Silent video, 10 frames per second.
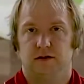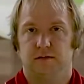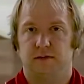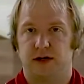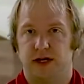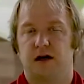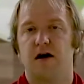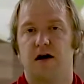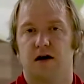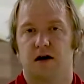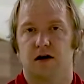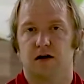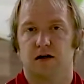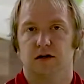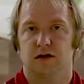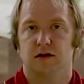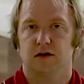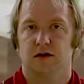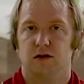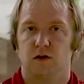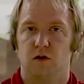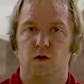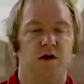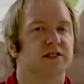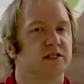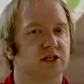But a cart wasn't